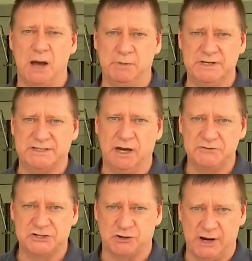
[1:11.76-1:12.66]
numbers of
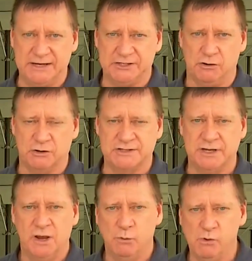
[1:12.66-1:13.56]
stray dogs.
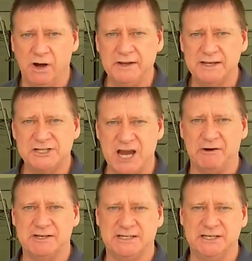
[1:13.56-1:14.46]
One
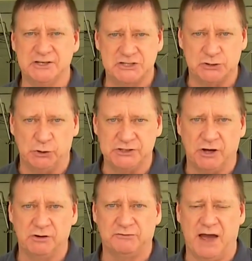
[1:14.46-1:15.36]
charity, the Soy
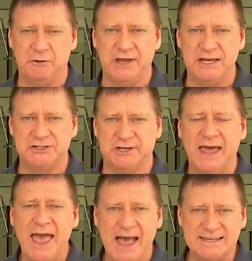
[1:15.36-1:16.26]
Dog Foundation,
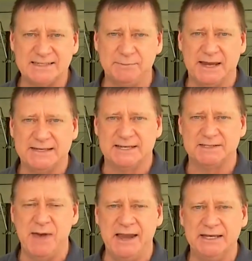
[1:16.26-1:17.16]
estimates as
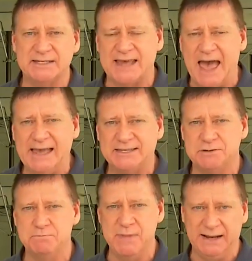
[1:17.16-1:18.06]
many as eight
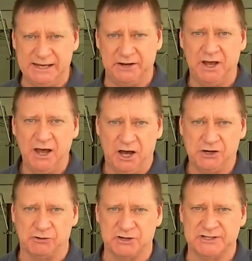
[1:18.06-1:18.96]
million
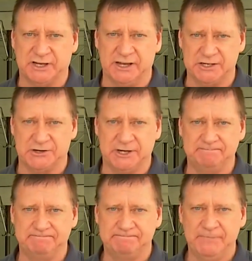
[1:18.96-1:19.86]
across the country.
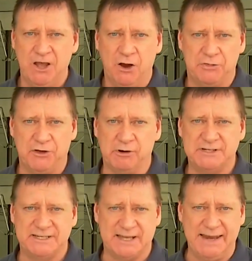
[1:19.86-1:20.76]

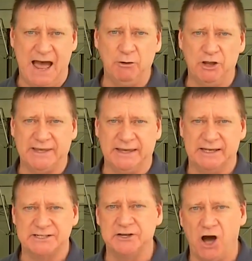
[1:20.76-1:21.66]
Authorities are now looking
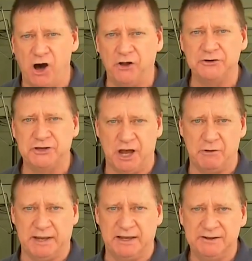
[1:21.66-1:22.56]
at an
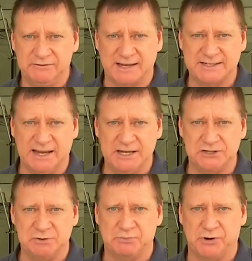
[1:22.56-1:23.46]
ongoing
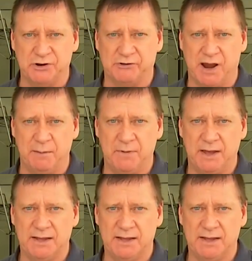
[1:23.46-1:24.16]
vaccination program.